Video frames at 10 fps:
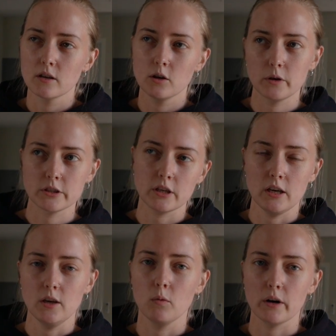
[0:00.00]
who is
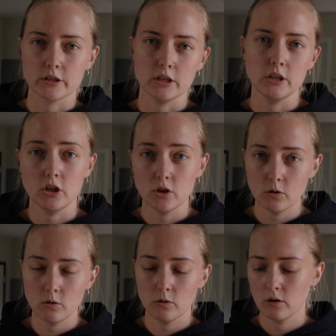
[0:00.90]
she? What does she
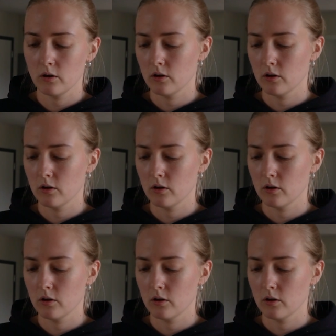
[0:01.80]
do?